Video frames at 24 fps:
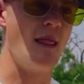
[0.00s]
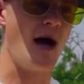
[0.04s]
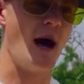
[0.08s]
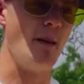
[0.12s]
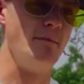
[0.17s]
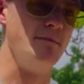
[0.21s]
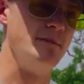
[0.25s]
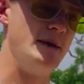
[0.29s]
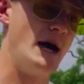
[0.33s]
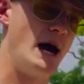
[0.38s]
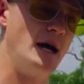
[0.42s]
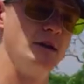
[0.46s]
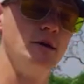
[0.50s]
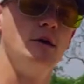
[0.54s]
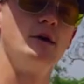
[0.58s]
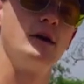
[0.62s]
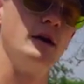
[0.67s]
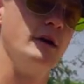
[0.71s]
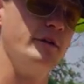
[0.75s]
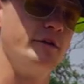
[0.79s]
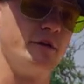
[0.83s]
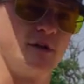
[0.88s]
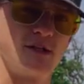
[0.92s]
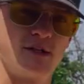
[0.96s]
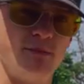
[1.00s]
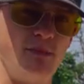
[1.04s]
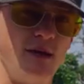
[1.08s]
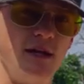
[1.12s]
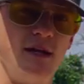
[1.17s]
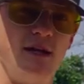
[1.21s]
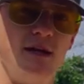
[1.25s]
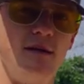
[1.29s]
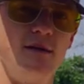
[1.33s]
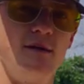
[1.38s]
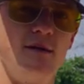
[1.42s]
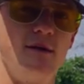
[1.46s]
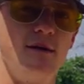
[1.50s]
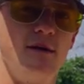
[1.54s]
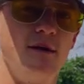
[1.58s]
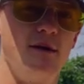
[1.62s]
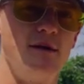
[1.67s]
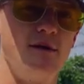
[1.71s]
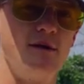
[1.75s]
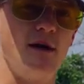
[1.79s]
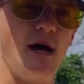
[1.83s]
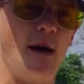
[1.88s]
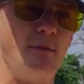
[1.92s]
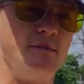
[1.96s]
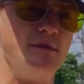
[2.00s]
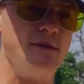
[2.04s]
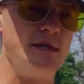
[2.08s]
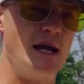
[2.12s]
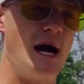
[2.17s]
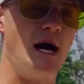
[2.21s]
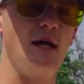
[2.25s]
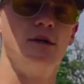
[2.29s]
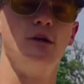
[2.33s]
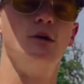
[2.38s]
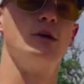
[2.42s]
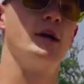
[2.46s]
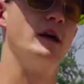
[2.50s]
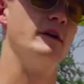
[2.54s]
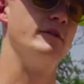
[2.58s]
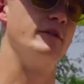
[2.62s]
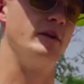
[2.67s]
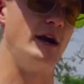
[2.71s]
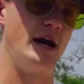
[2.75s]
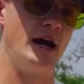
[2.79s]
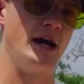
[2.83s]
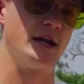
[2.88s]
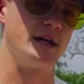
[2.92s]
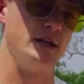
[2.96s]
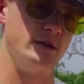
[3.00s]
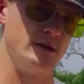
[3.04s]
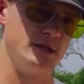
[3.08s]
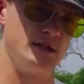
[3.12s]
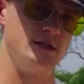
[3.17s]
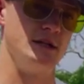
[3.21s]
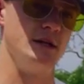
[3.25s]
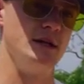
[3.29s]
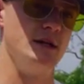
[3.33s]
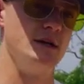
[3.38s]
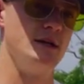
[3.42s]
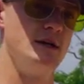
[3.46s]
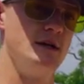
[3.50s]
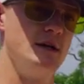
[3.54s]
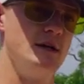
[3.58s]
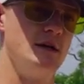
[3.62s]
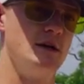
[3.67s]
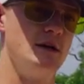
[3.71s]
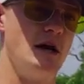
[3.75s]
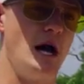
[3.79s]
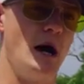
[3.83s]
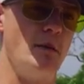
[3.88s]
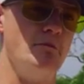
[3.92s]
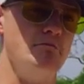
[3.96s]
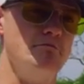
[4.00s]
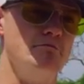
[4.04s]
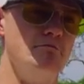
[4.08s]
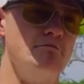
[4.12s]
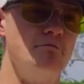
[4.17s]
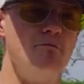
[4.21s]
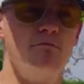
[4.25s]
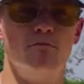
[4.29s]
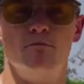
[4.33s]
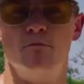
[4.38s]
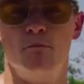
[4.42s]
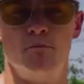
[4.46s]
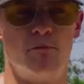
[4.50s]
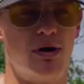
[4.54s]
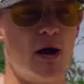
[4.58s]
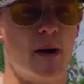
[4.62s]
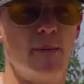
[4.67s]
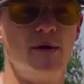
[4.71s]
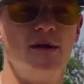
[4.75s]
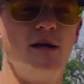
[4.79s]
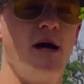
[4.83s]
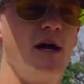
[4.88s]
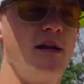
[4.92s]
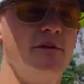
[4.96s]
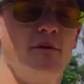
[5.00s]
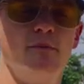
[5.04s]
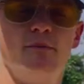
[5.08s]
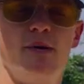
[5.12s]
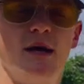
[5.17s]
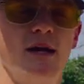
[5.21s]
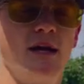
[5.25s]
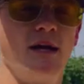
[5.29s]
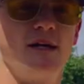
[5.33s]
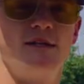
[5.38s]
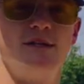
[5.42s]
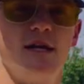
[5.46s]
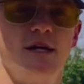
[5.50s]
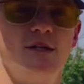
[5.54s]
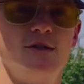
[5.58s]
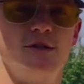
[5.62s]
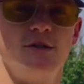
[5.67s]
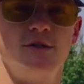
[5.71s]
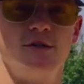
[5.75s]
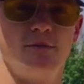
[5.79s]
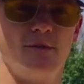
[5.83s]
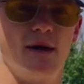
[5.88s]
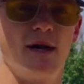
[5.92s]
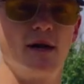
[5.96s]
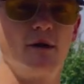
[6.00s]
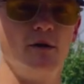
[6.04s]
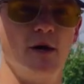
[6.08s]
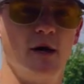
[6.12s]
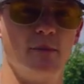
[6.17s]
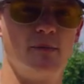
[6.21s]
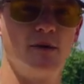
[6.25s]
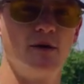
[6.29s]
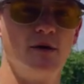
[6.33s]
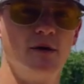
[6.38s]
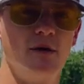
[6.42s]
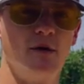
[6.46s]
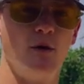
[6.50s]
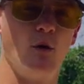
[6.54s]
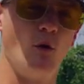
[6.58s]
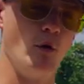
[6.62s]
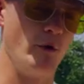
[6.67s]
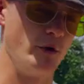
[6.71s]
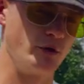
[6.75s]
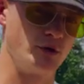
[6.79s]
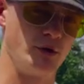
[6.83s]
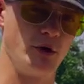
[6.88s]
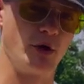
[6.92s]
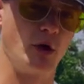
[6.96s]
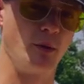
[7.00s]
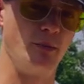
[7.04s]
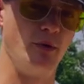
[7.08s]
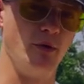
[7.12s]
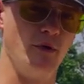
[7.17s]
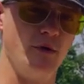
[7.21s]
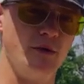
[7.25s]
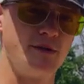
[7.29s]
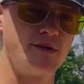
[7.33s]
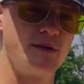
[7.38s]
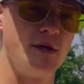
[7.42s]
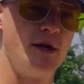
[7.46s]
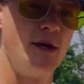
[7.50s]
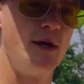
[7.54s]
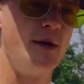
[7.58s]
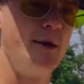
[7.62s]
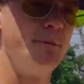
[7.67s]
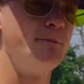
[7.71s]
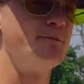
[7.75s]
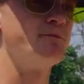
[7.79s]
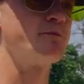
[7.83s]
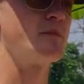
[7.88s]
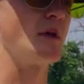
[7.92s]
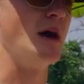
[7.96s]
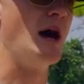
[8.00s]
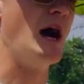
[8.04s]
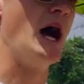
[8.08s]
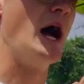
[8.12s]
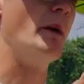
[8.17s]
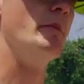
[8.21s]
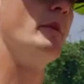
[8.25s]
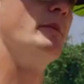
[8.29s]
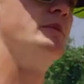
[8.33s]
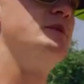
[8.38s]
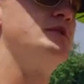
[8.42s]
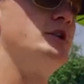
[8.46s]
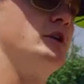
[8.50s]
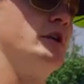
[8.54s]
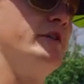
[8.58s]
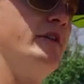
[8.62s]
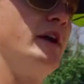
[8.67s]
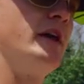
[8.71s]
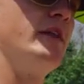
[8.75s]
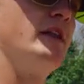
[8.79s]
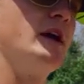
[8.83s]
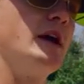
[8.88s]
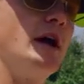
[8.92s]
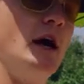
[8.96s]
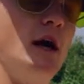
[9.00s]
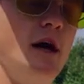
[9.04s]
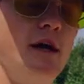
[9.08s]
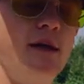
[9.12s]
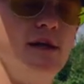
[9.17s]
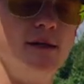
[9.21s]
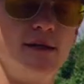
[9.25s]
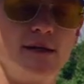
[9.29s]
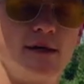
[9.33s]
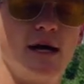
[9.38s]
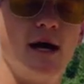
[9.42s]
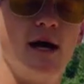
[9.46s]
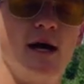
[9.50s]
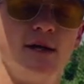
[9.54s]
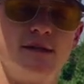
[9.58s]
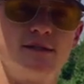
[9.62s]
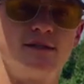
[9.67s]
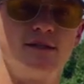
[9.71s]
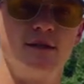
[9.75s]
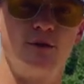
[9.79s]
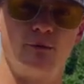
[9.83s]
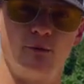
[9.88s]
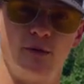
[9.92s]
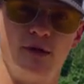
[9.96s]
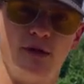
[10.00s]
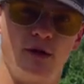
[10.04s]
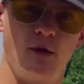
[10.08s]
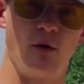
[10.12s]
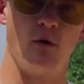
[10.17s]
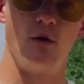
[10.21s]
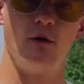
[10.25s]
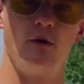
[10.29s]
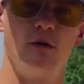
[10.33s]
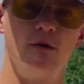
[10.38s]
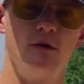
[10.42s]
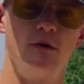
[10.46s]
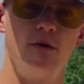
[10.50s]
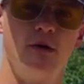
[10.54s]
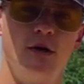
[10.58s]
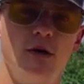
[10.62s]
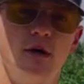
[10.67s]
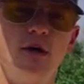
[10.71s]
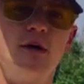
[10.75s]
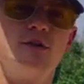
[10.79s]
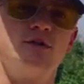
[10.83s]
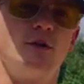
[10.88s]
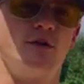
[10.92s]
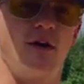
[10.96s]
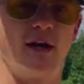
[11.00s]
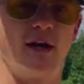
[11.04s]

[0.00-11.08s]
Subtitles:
I'm not looking for speed. I'm not looking for accuracy. I'm probably not even paying attention to my grip or the trigger pulls. I'm observing the gun in constant recoil so